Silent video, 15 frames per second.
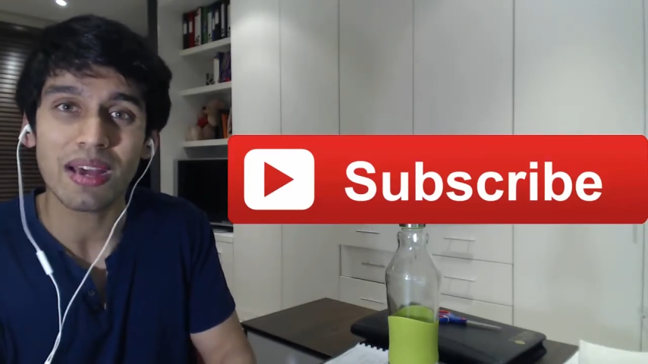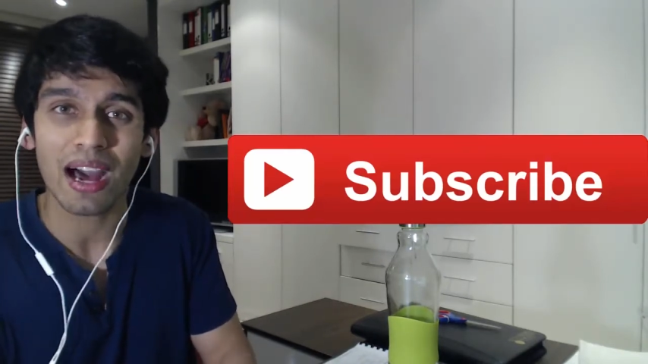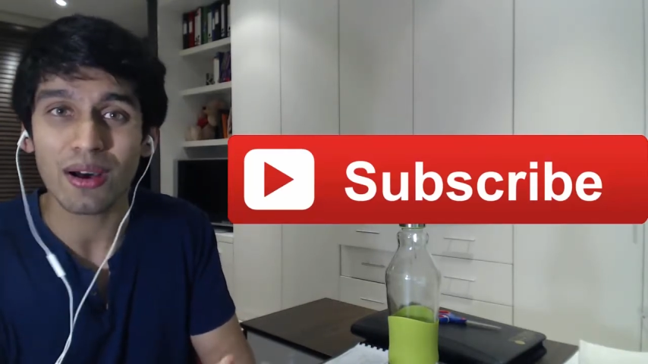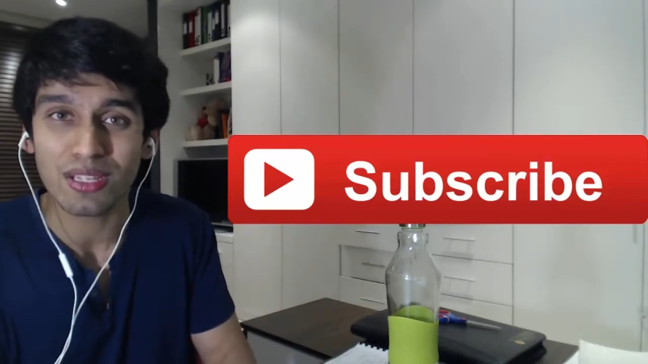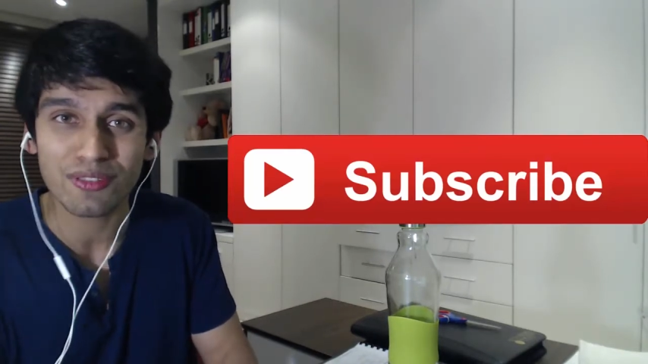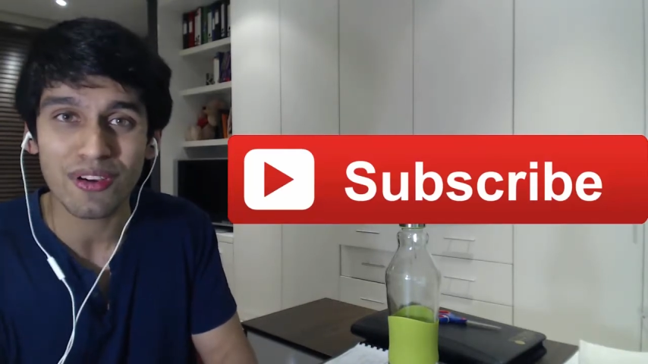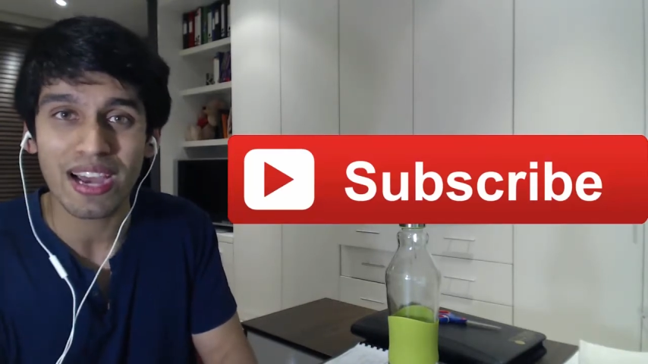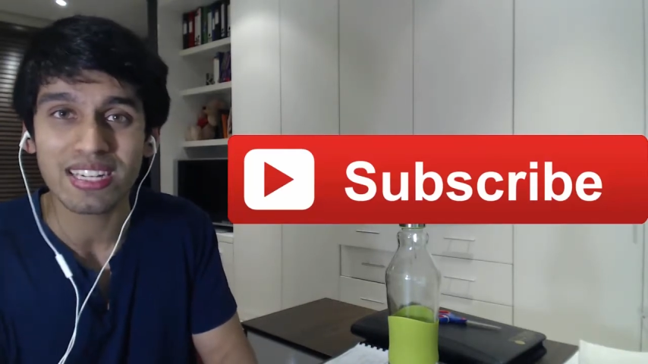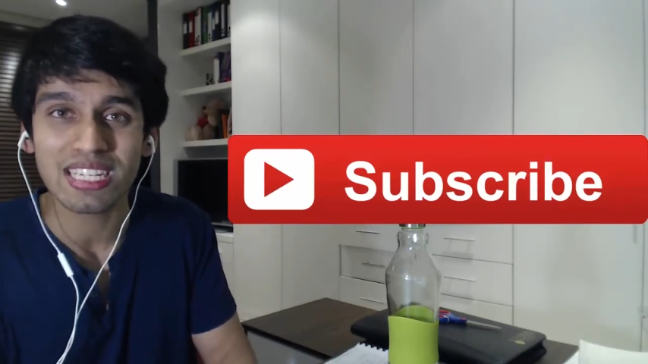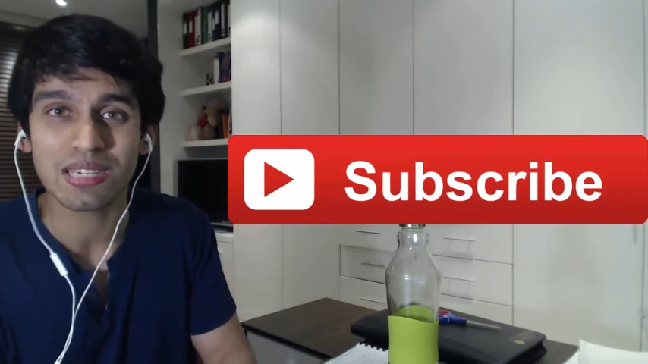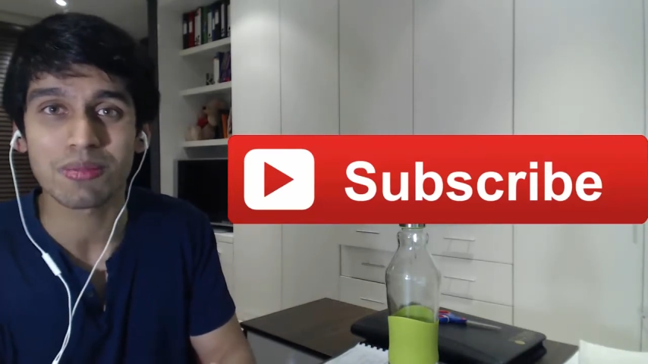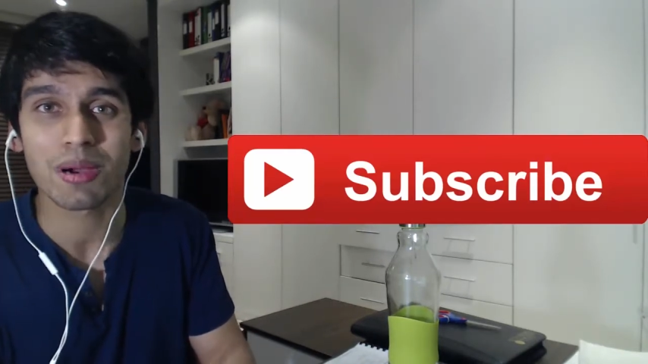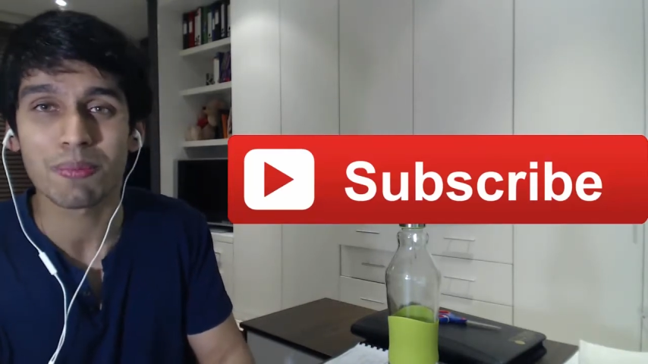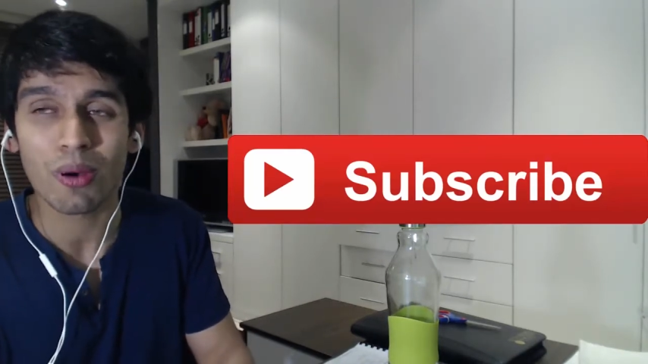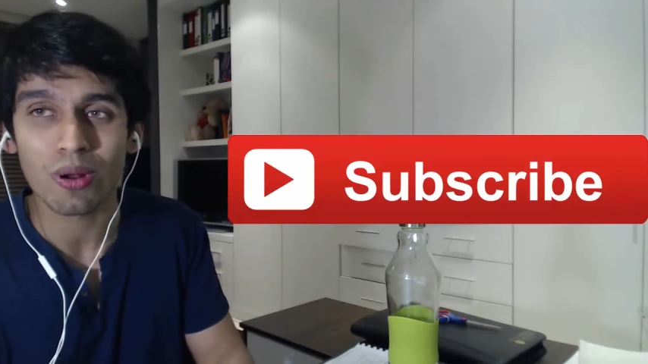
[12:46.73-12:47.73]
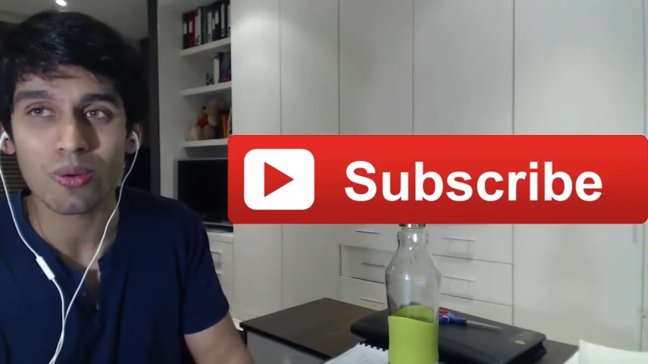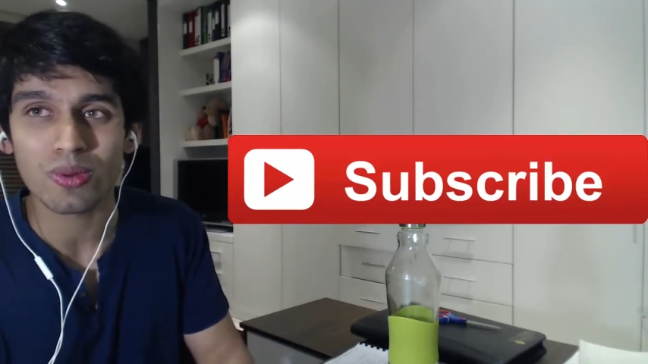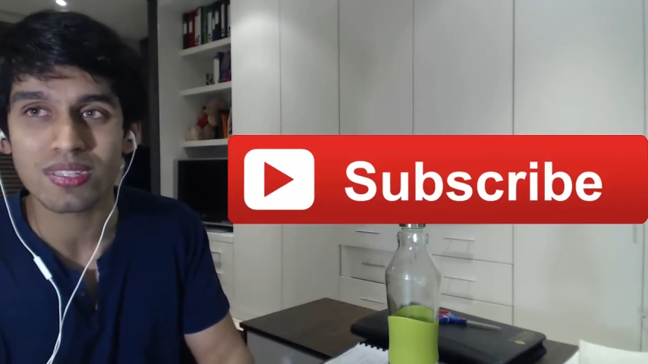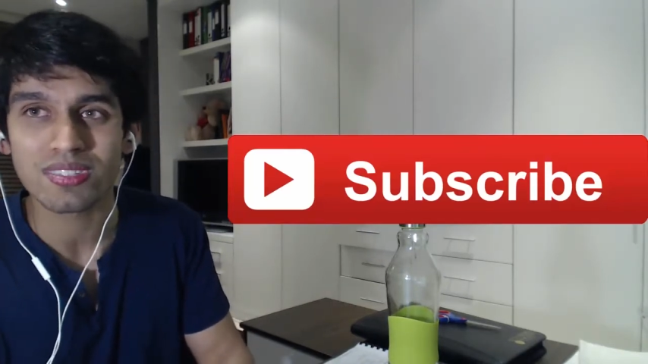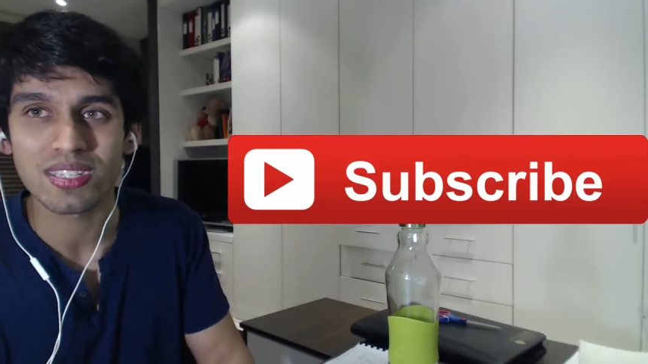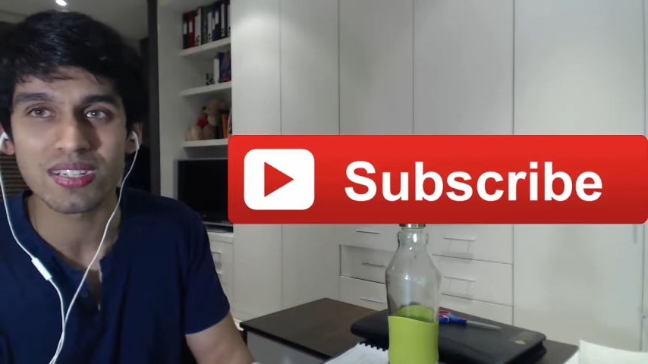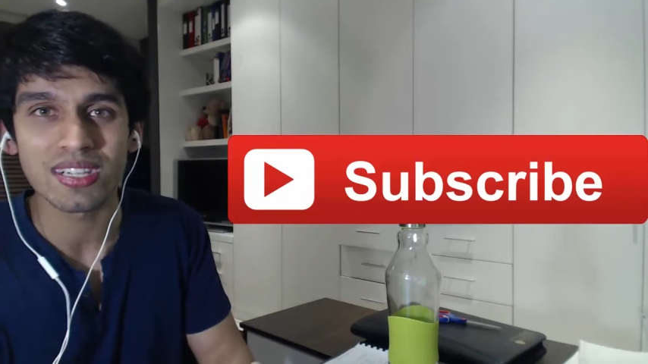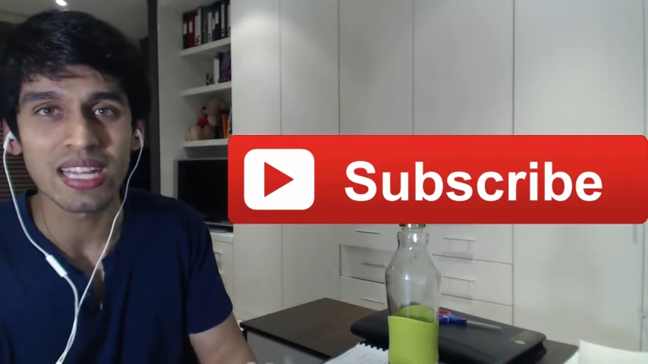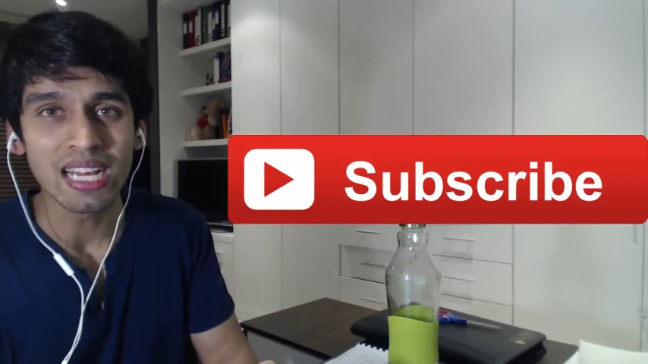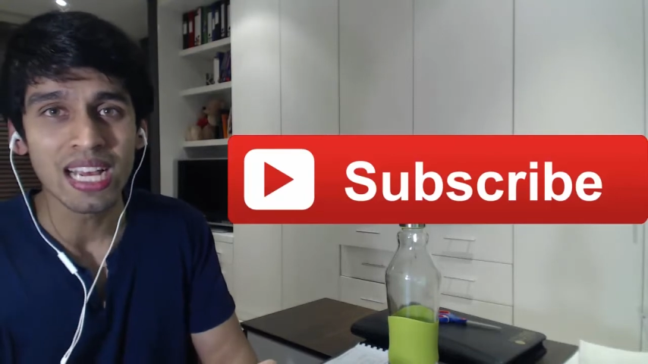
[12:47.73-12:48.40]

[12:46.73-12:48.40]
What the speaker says: I was fighting and my opponent was steel,